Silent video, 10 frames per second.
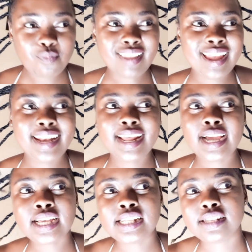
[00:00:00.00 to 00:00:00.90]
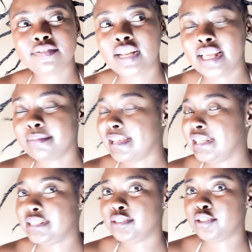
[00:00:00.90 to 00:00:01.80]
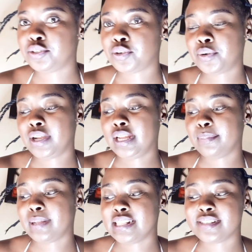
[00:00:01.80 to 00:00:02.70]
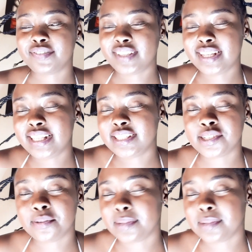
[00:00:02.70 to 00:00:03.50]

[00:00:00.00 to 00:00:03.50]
and I feel like my hair is not growing, but it's a feeling.